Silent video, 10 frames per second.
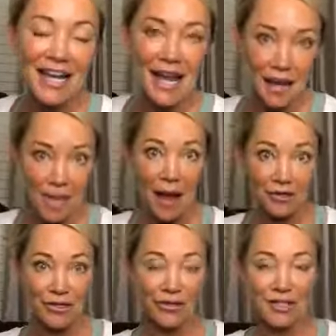about
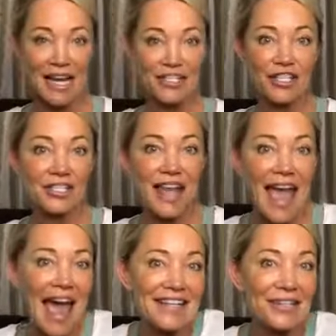you, that I just
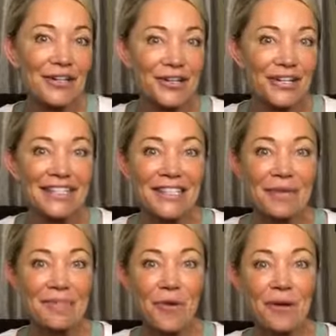had to learn a little
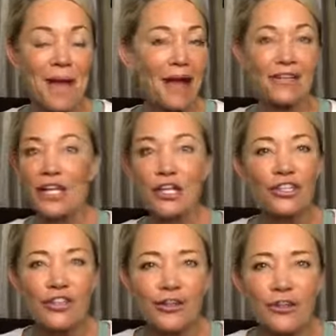bit more about
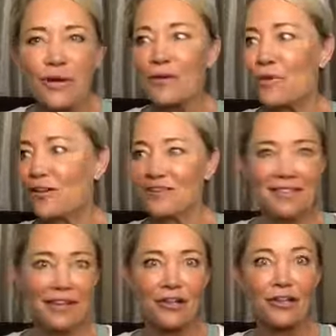you and what,
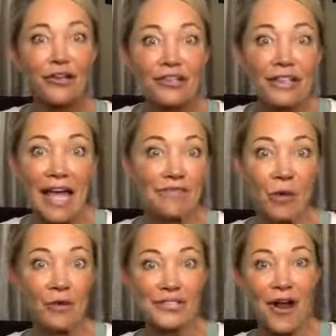your life
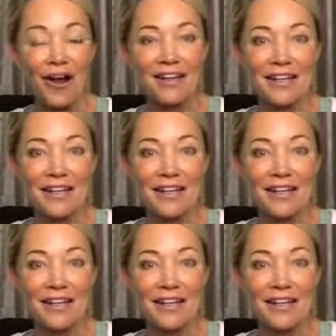goals are.